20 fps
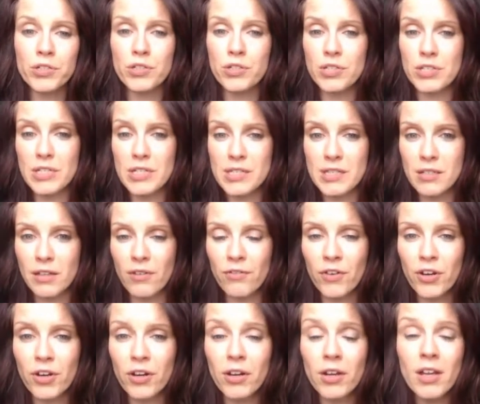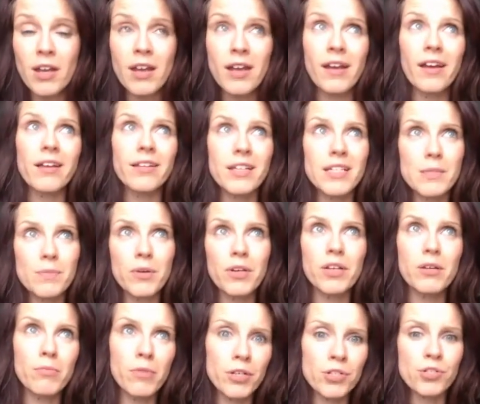to discover, and that's
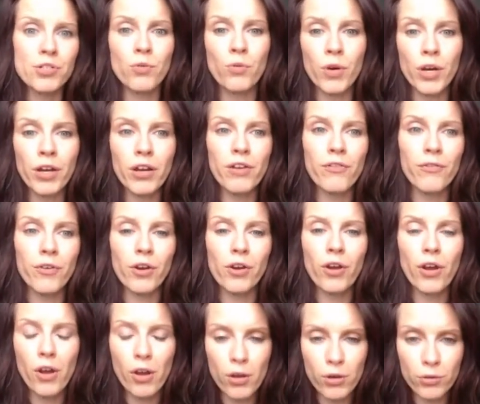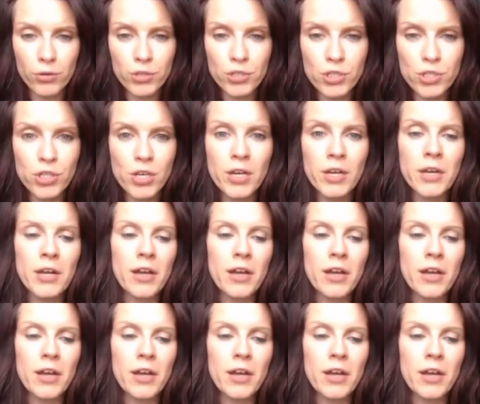pretty much the work of a coach.